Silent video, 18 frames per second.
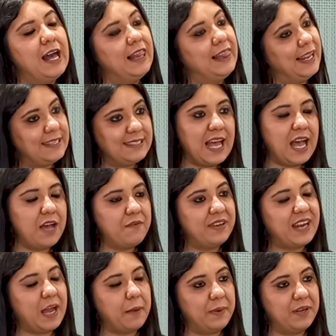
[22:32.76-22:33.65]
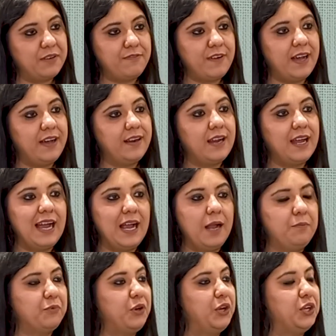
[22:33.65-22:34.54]
let's have a rapid fire.
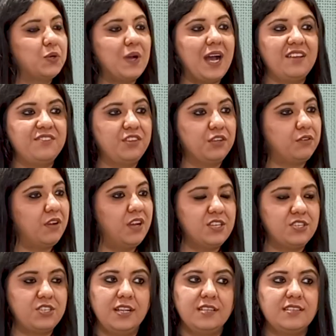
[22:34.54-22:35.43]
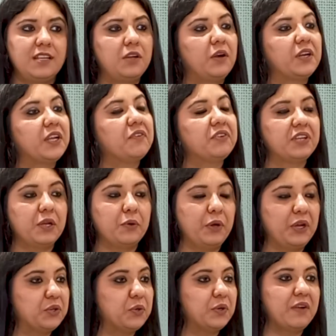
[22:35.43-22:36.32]
I'm going to ask the questions and not even
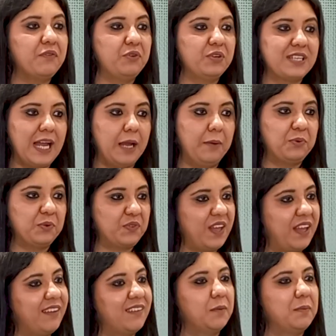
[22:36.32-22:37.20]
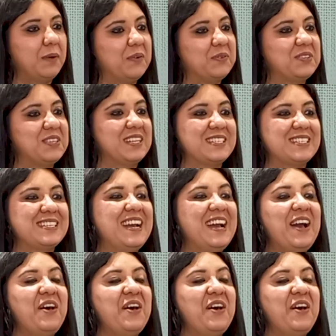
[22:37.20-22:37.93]
going to give you time to think about it.